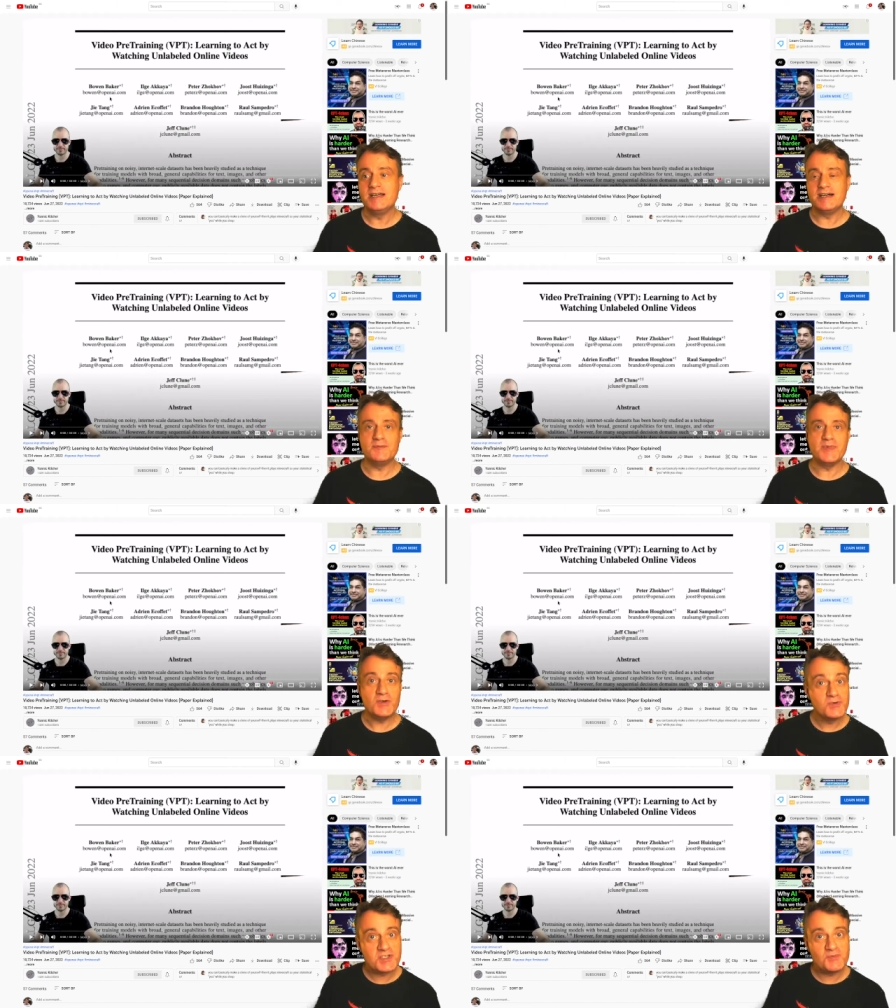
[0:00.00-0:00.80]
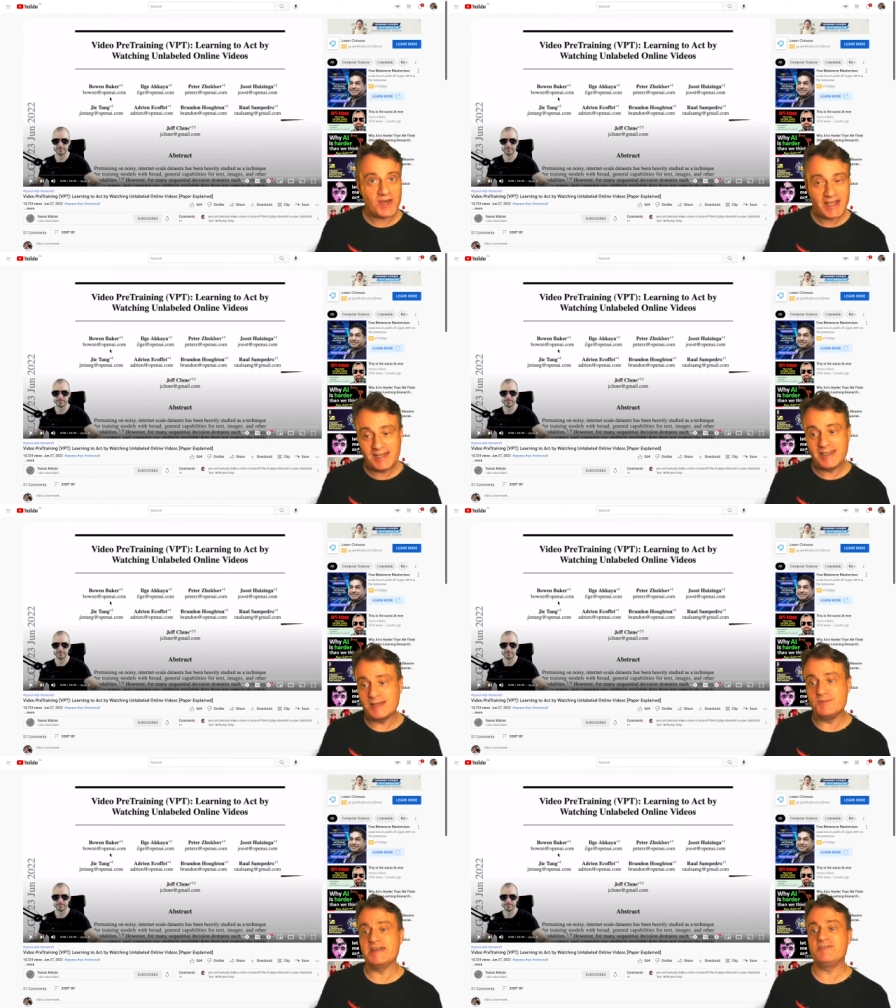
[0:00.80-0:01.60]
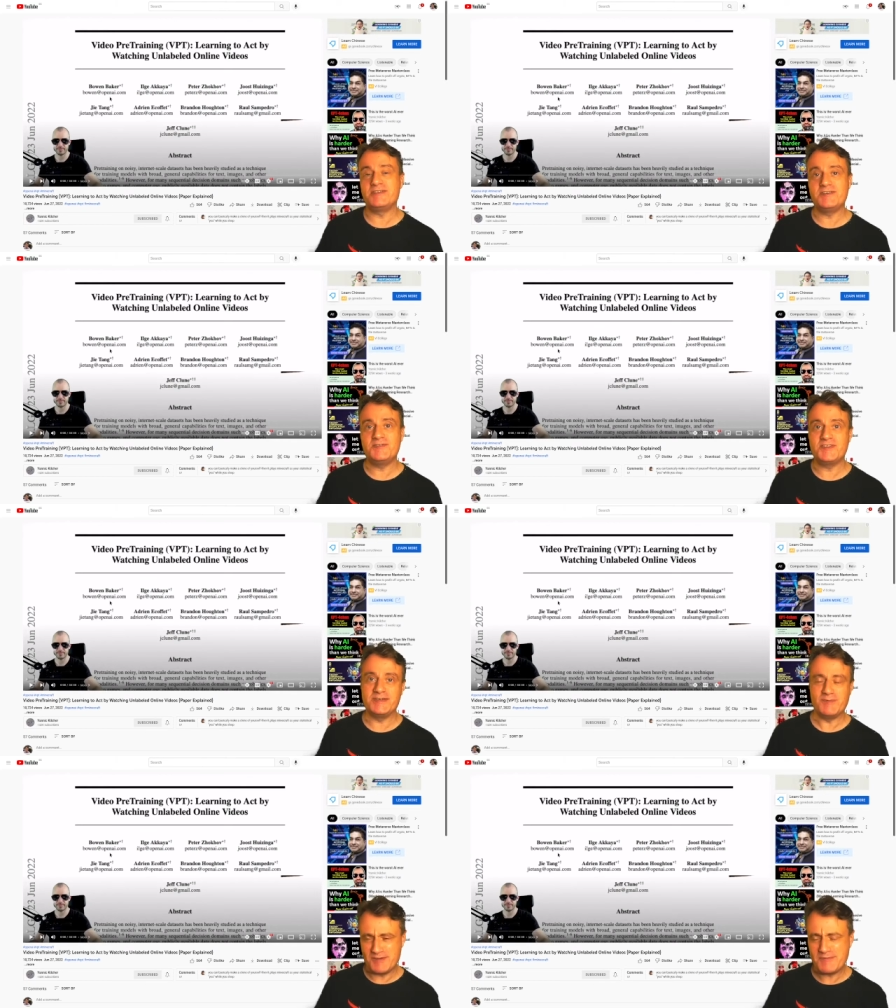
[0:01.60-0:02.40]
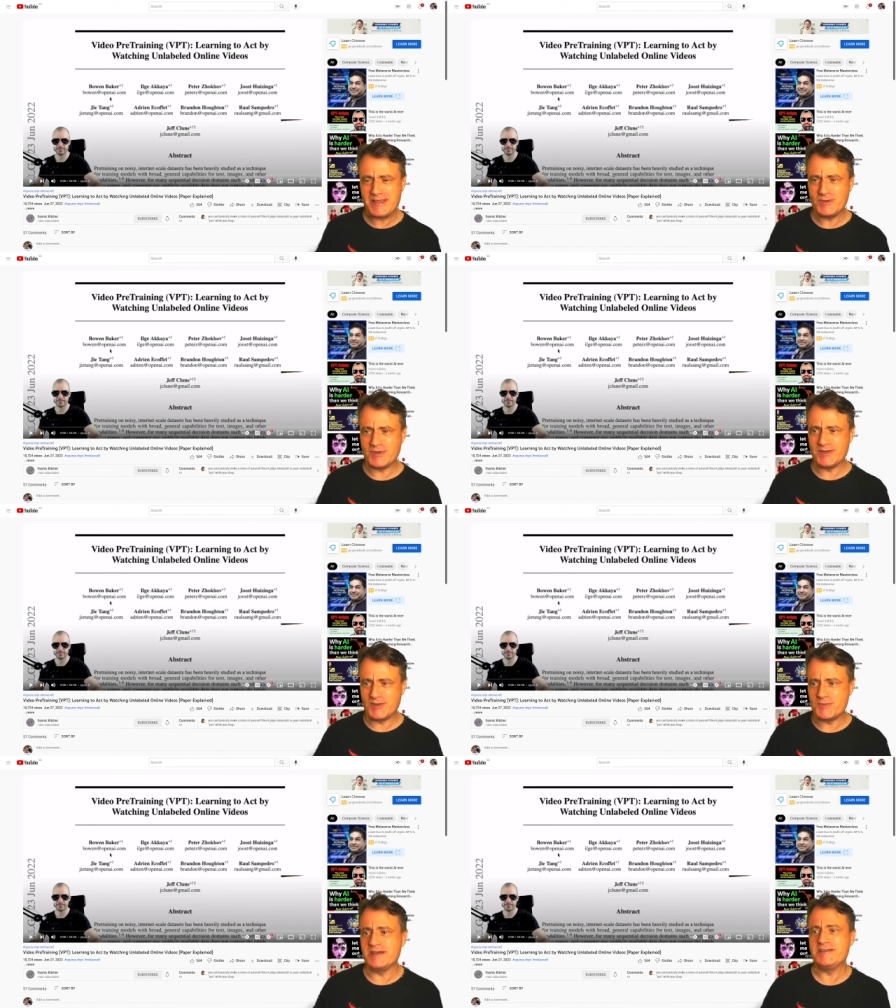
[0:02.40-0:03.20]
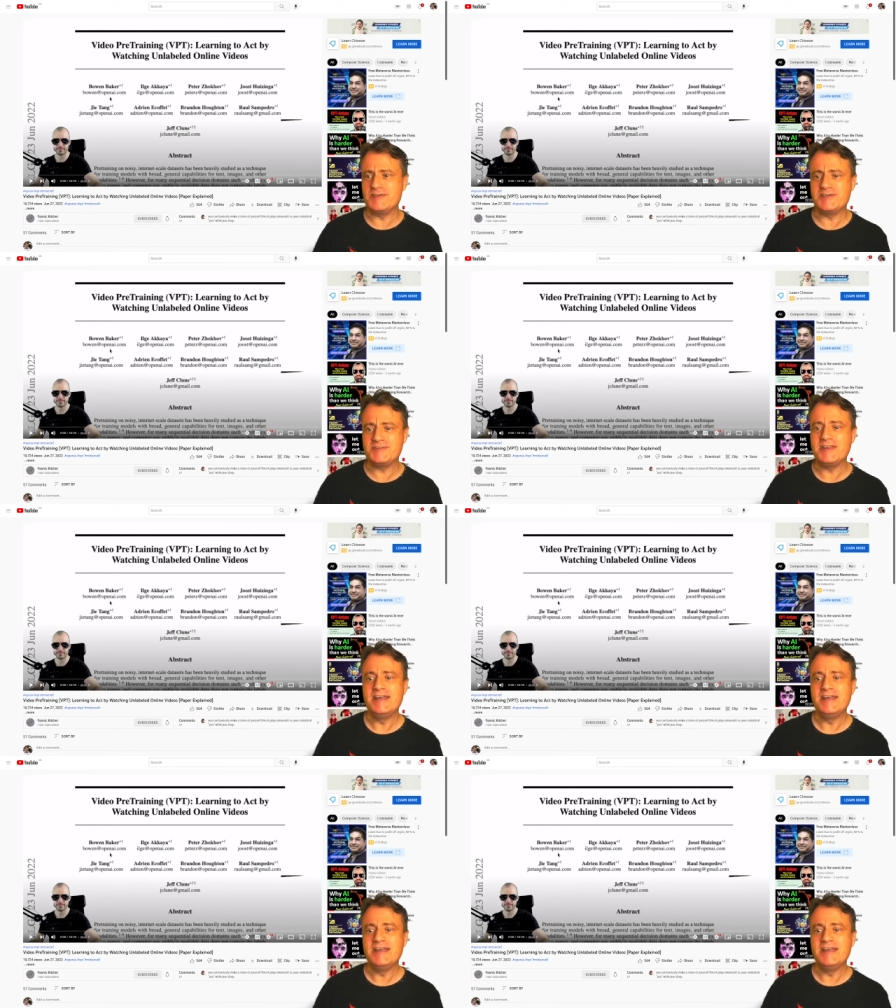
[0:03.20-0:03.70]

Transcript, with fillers: Um, he also played a little Minecraft. Um, I played quite a lot of Minecraft.